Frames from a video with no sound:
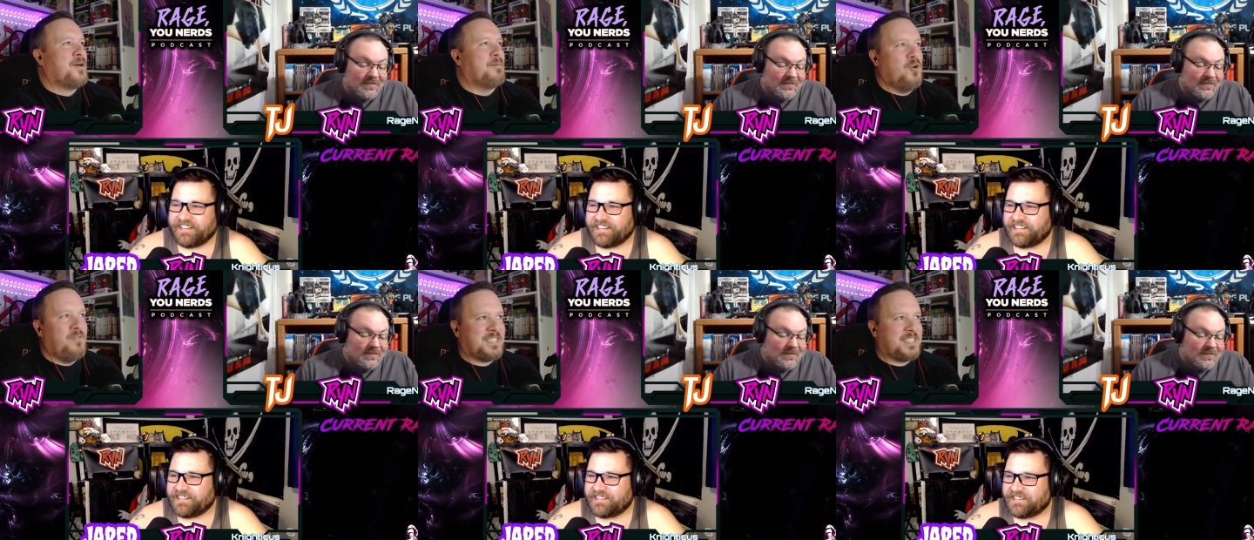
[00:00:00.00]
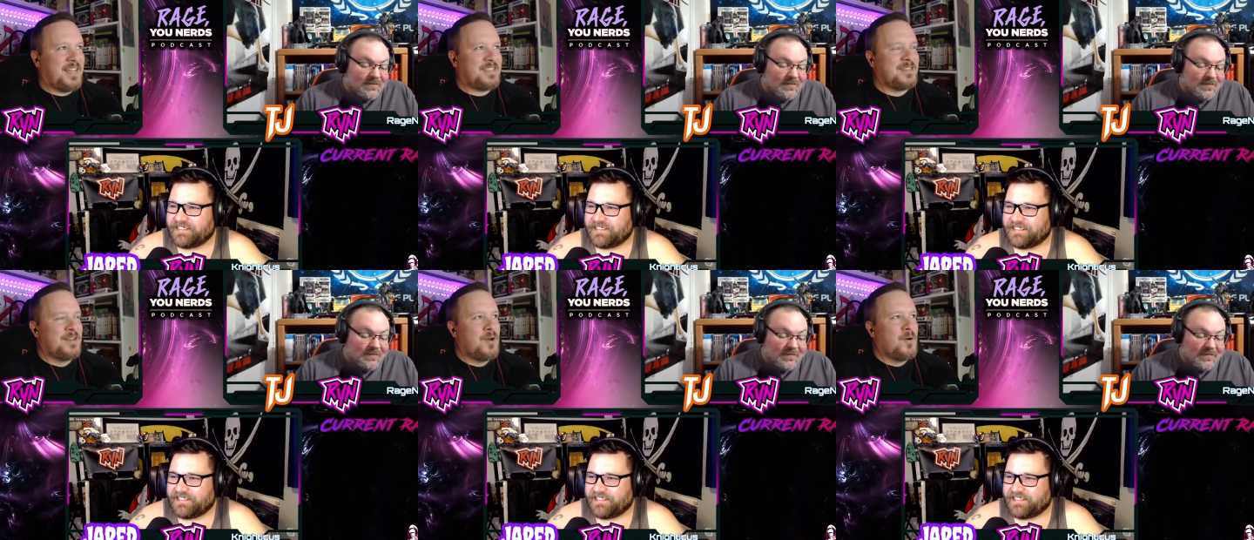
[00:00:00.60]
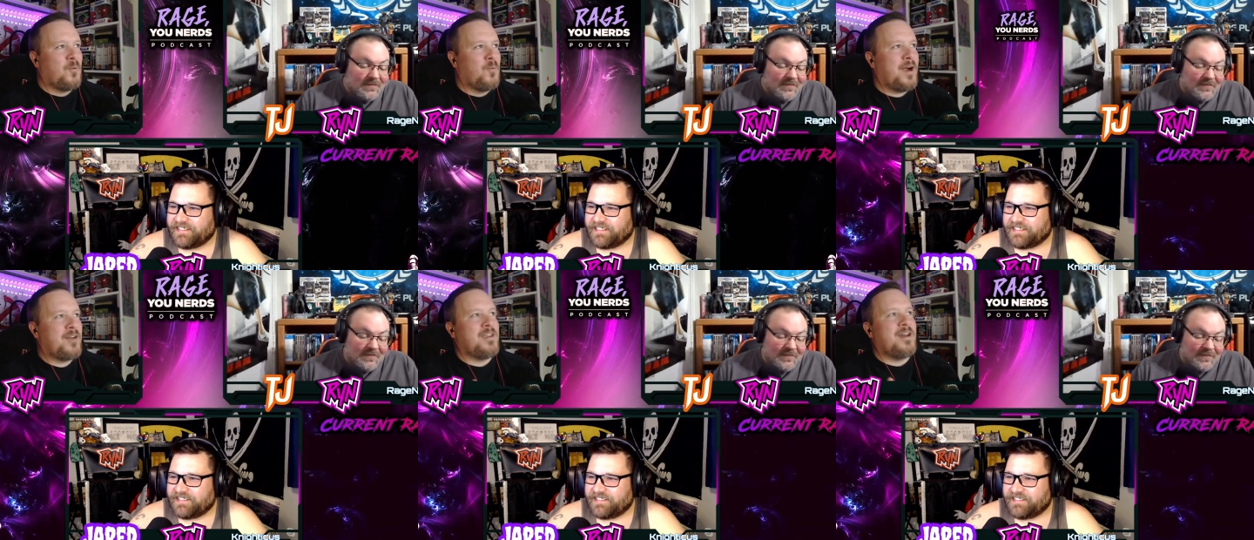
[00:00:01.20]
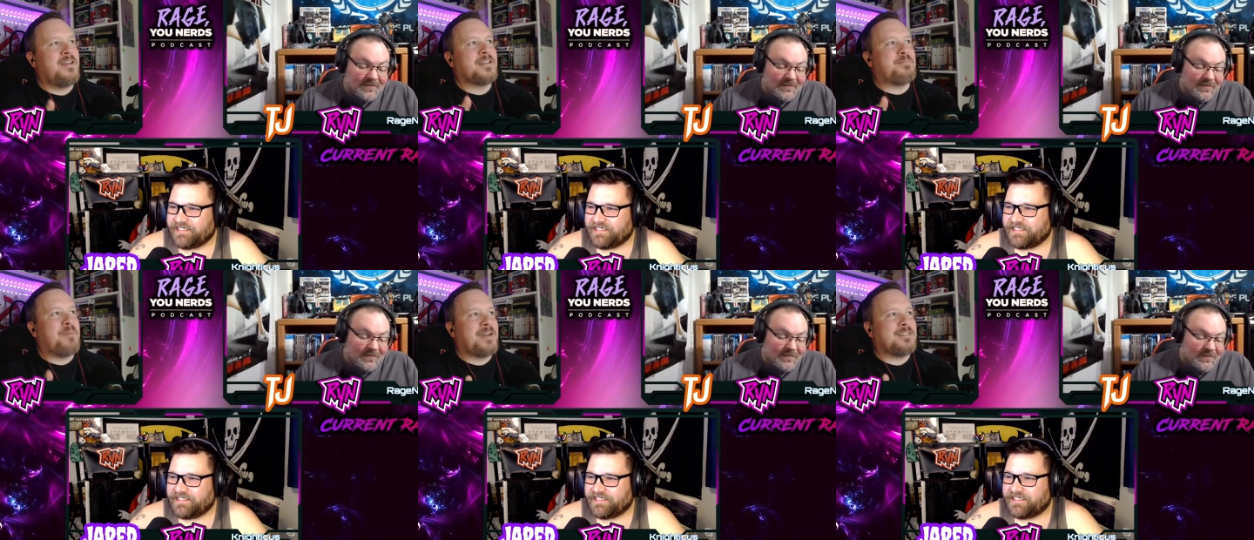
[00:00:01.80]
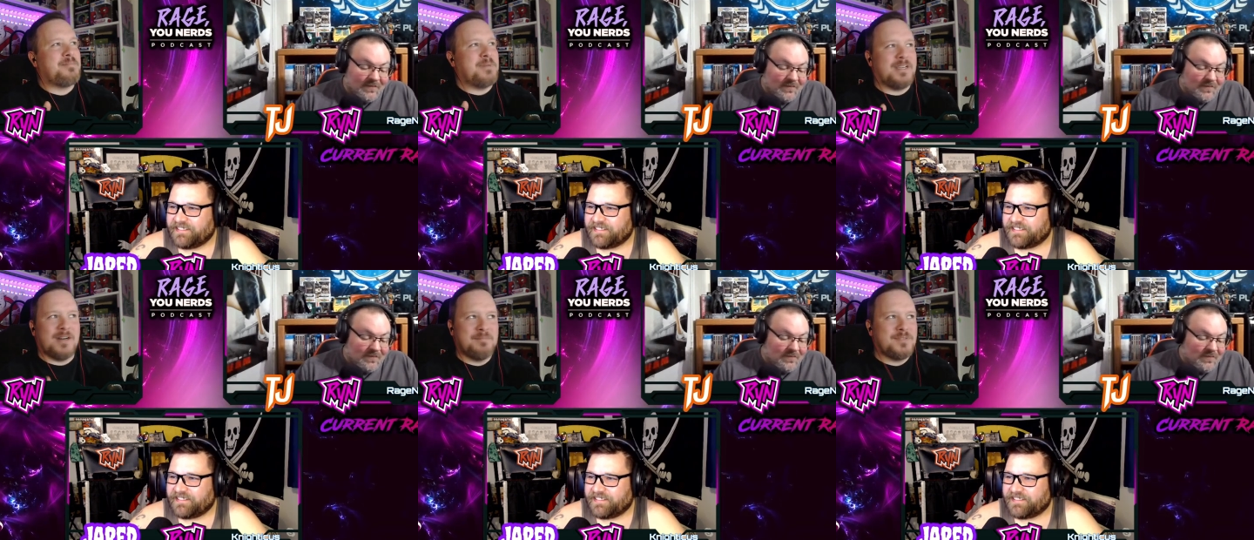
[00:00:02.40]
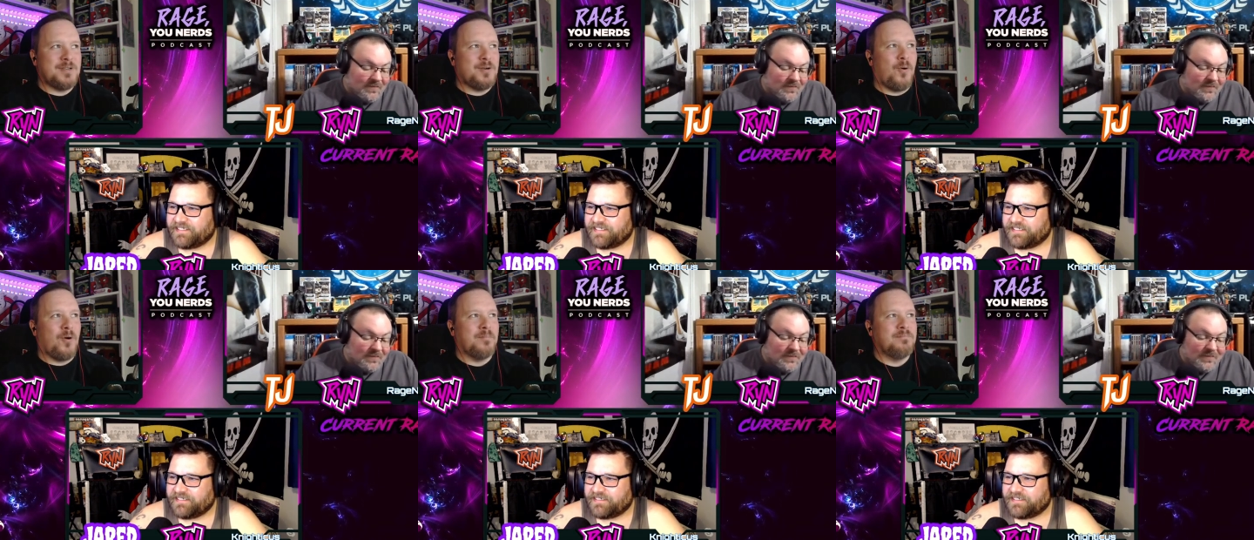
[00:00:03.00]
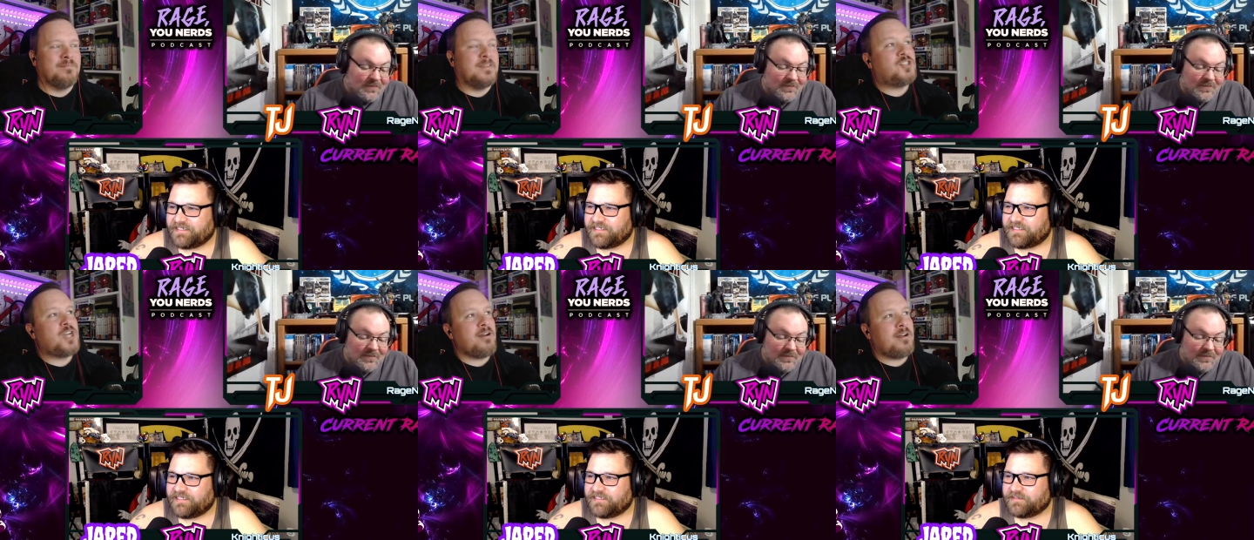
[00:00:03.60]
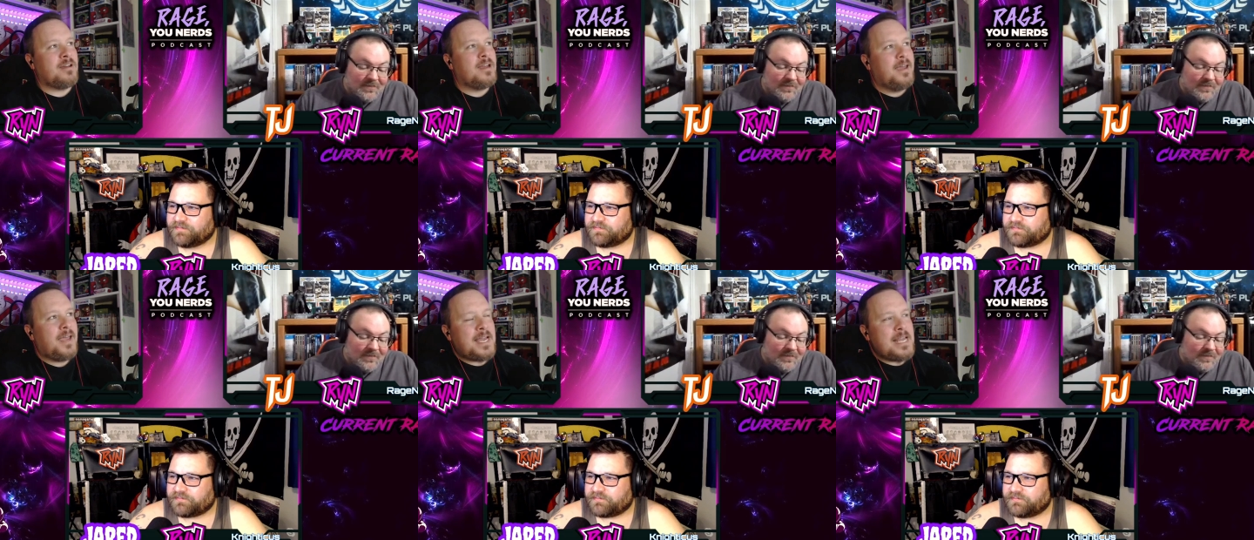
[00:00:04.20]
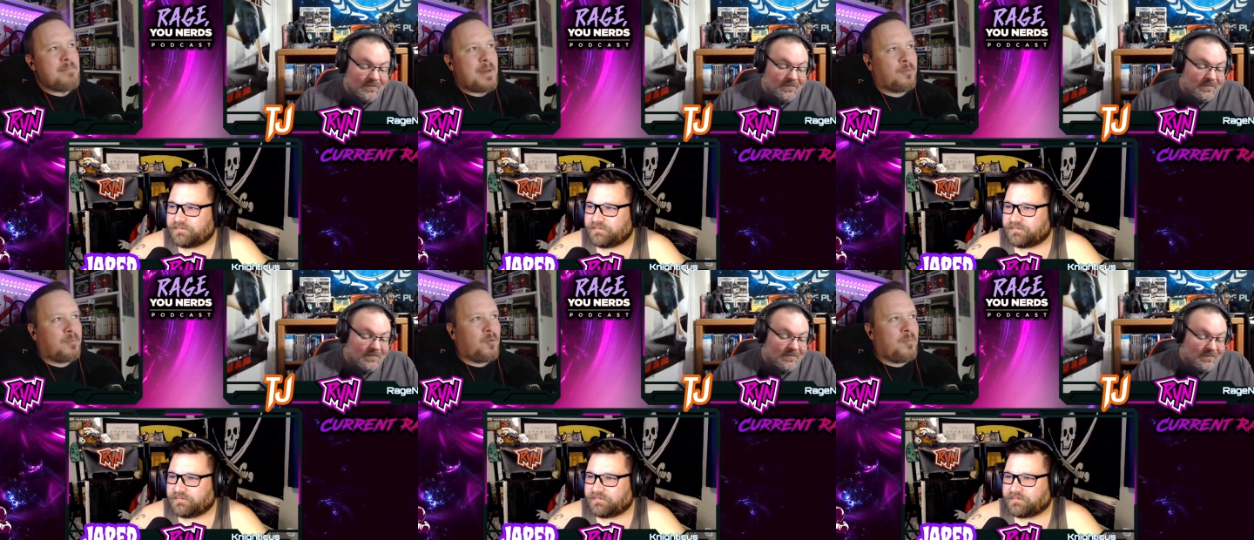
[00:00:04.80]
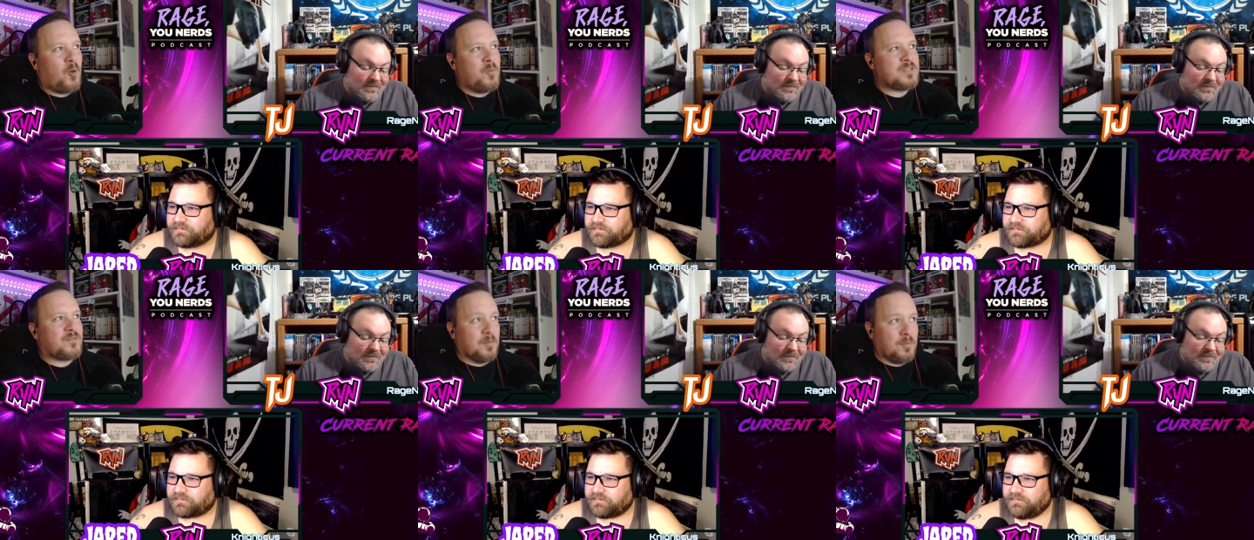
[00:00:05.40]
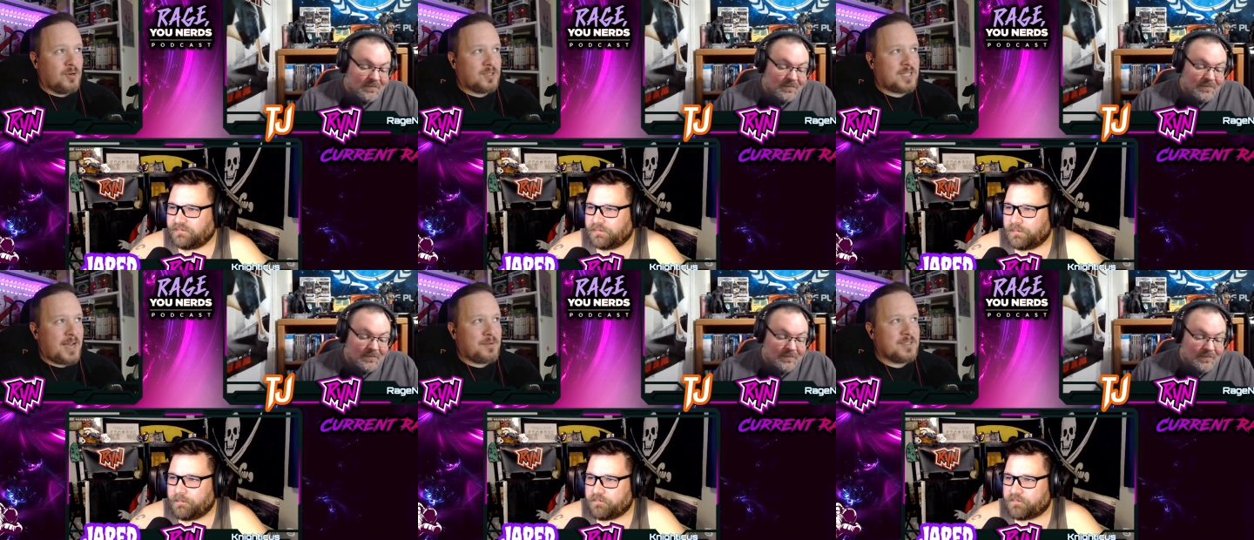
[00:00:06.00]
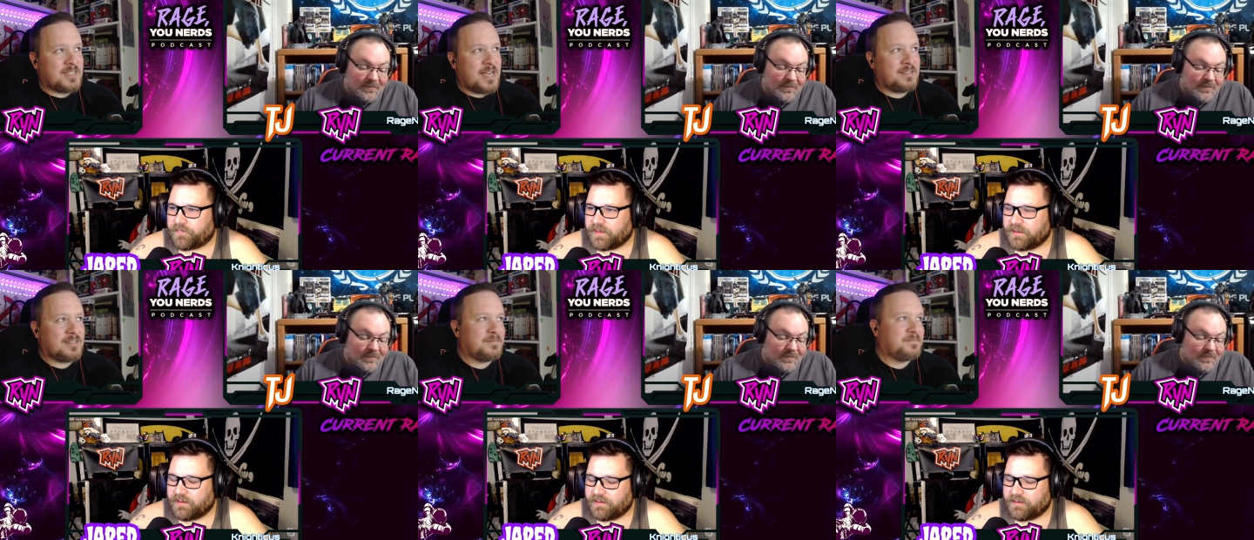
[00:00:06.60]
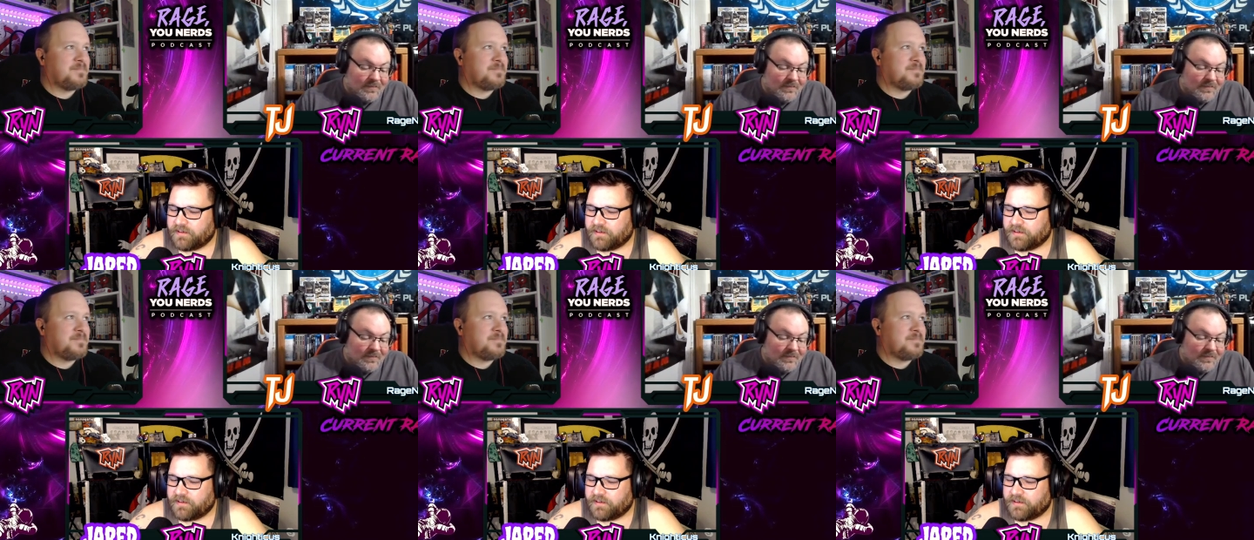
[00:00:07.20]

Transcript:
Speaker 1: Movie sets where the unexpected becomes the norm. Jared, any memorable moments from your time on sets?